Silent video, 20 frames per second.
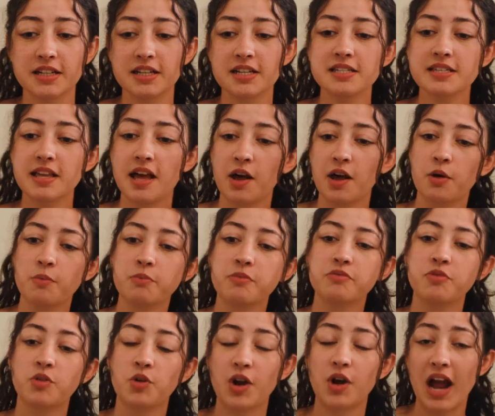does help
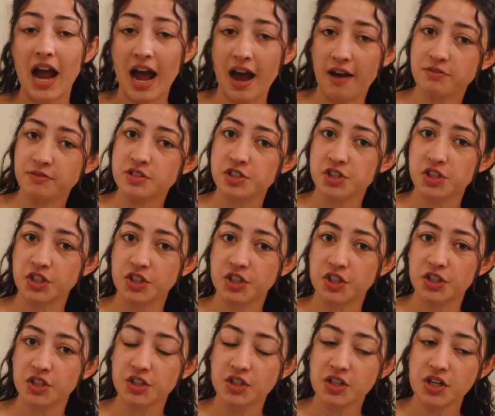for
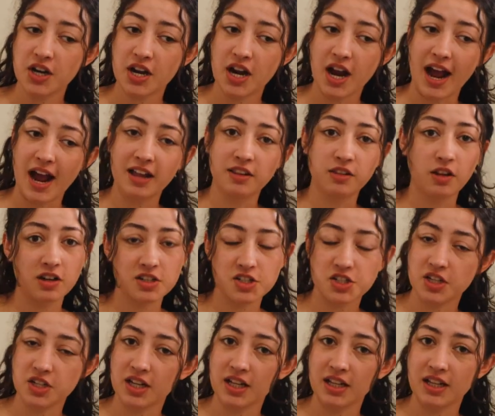after I
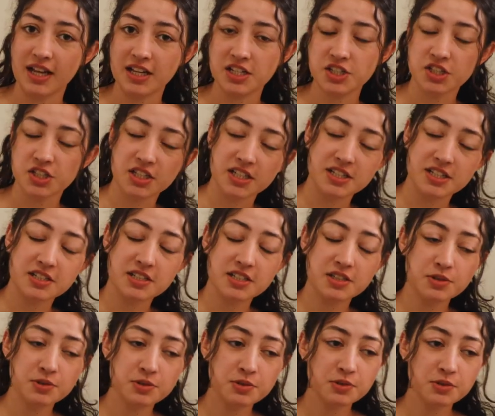launch the collection
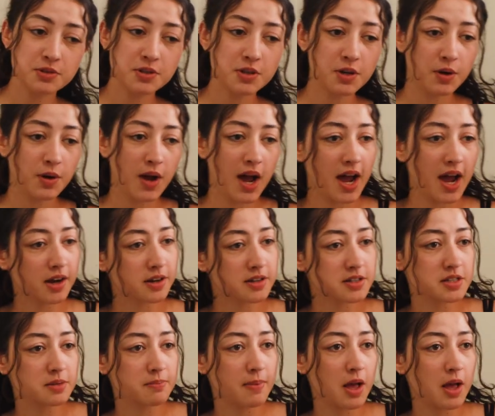to, you know, hire
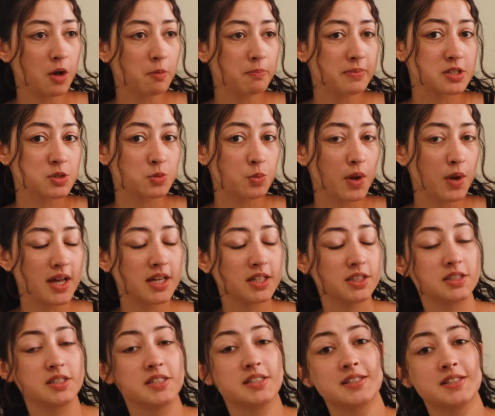some help as
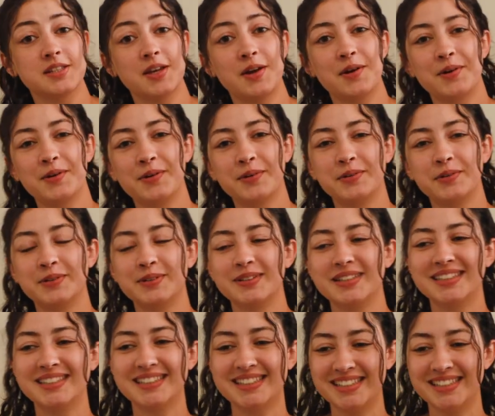well. So,
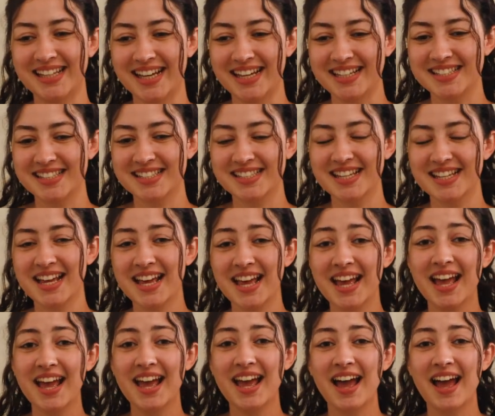yes.
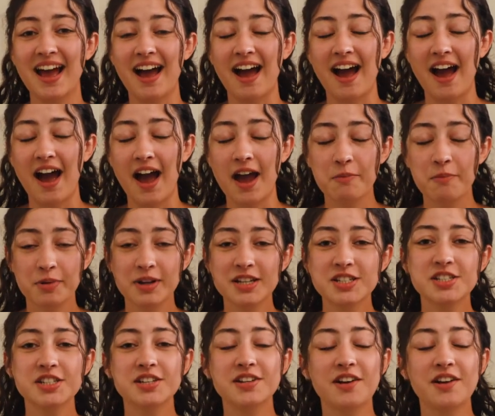I
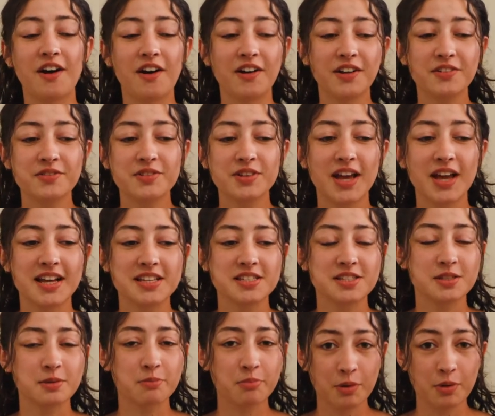appreciate all of you guys'
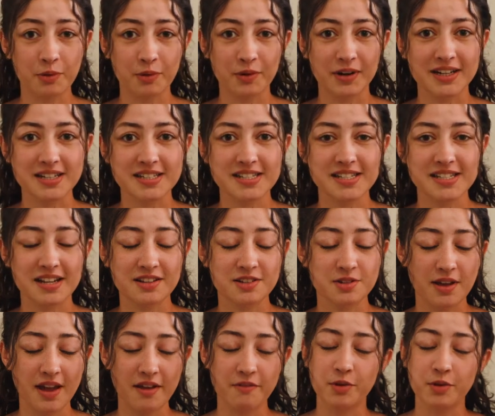support,
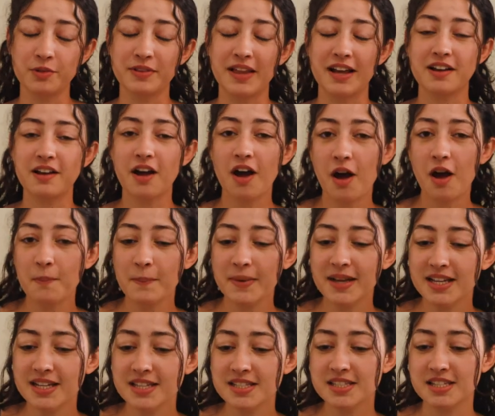to everyone that
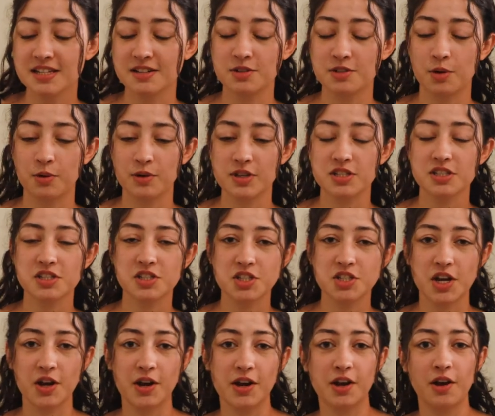comments and is always
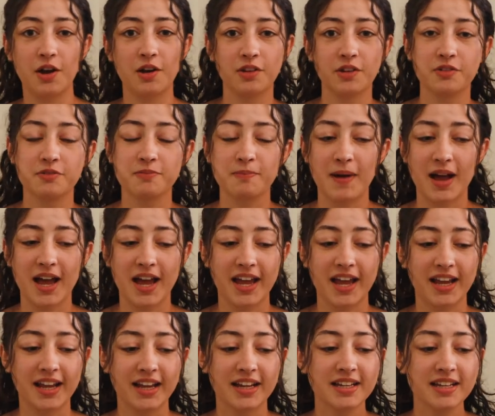sharing all of
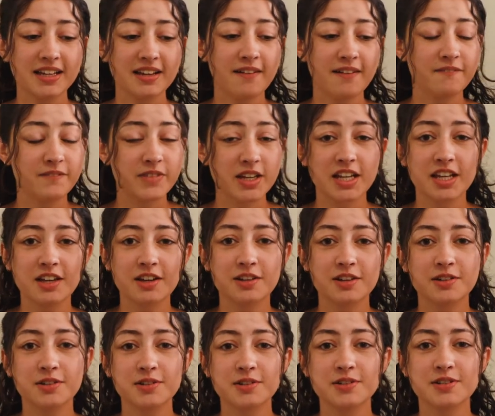my
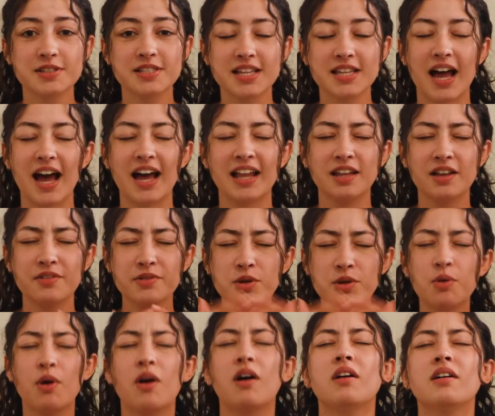videos. I love
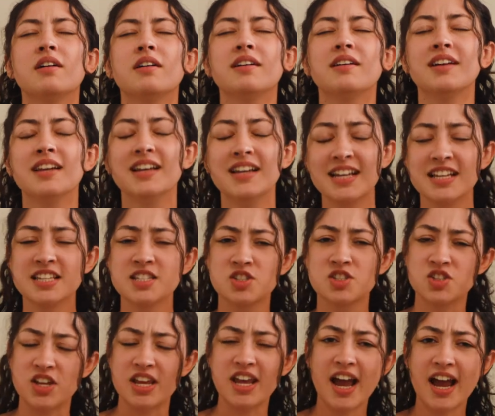you all.
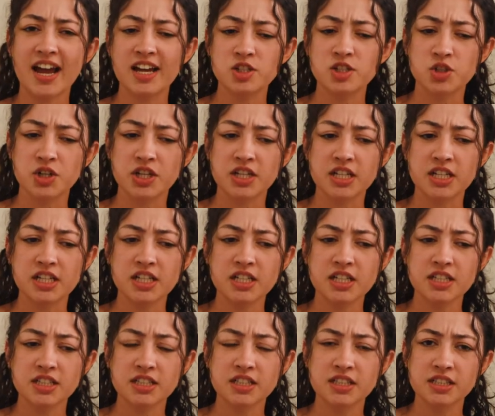Stay hydrated.
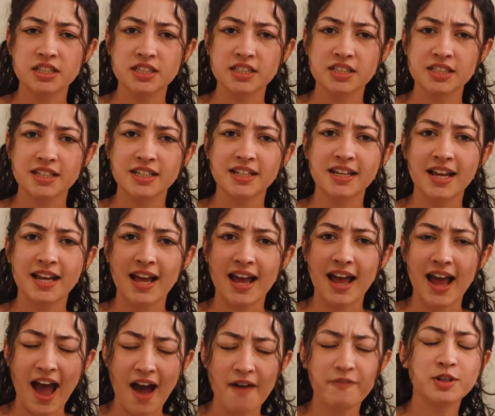
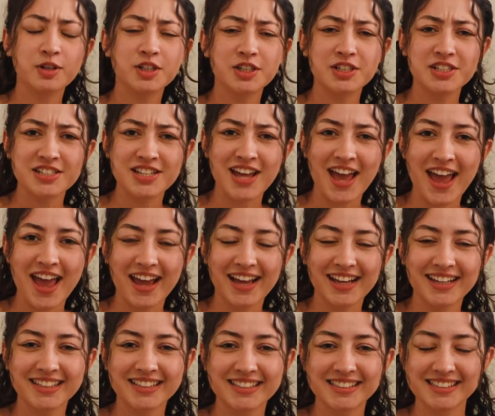Have a good day.
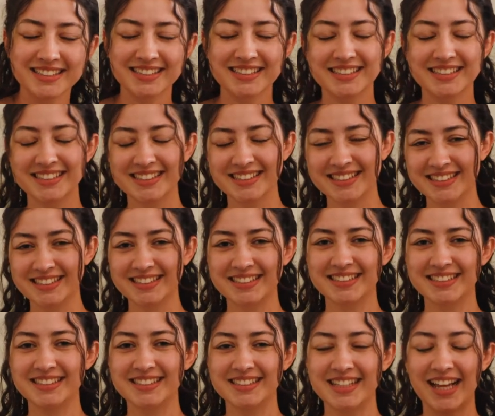
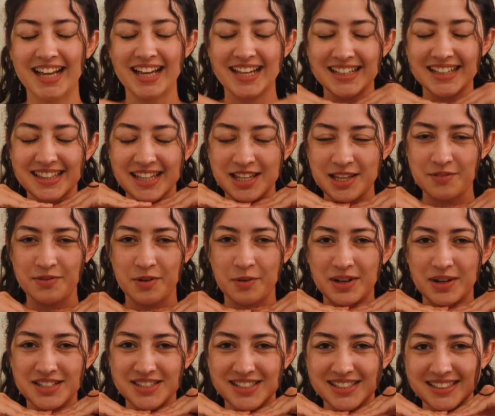And thank you for
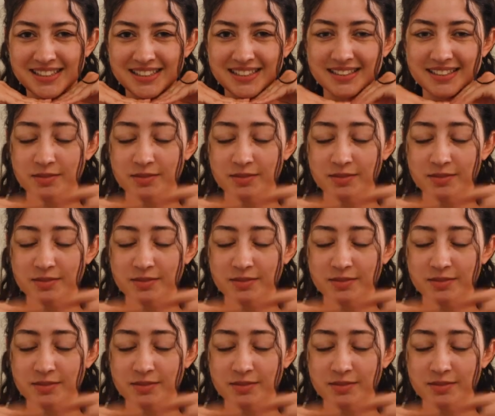watching.